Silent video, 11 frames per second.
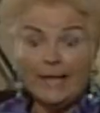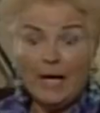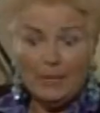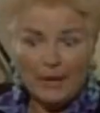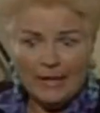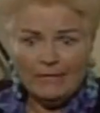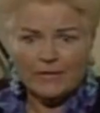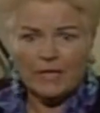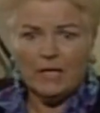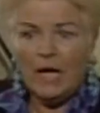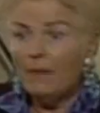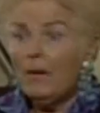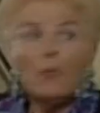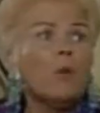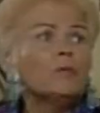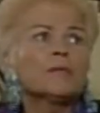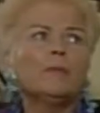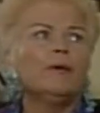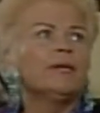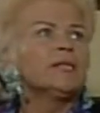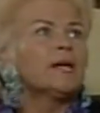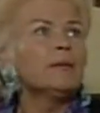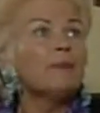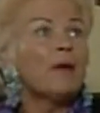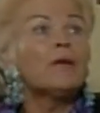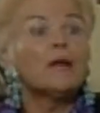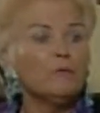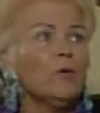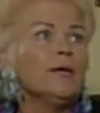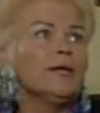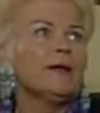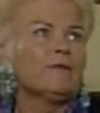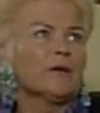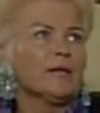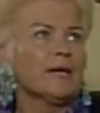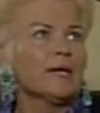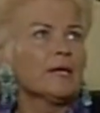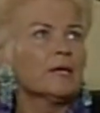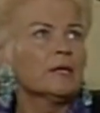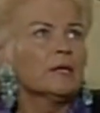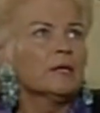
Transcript: And I believed her. What was the point in telling Barry and ruining everything?